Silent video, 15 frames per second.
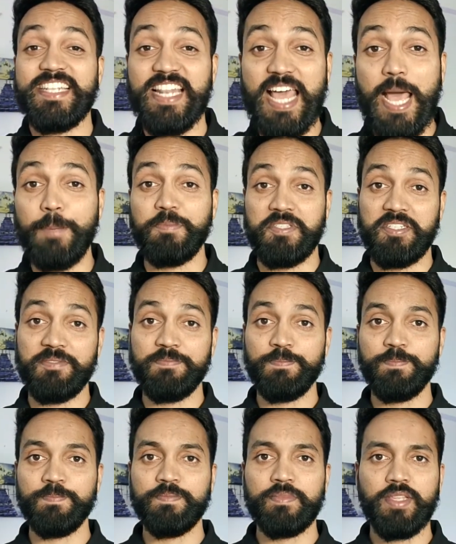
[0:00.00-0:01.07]
lapsed.
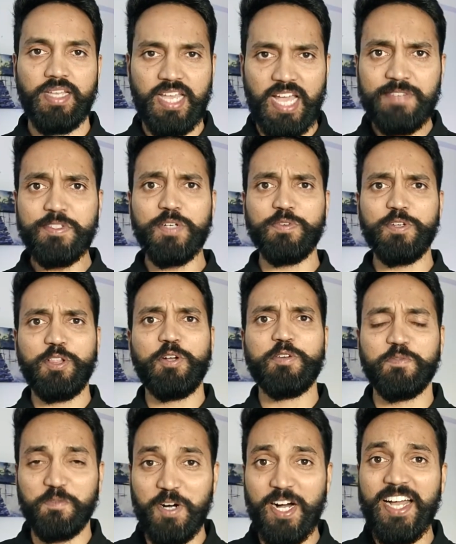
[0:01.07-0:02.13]
Have you ever
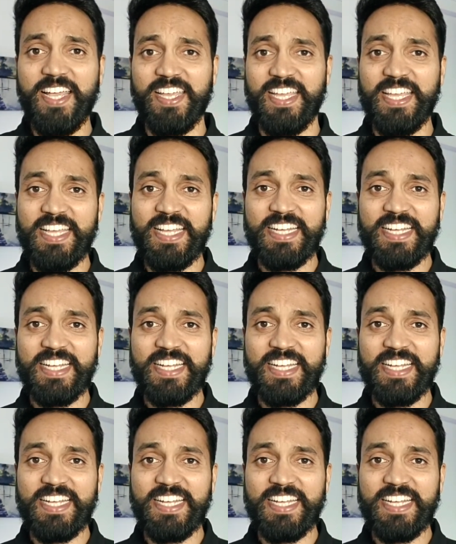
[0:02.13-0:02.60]
thought why?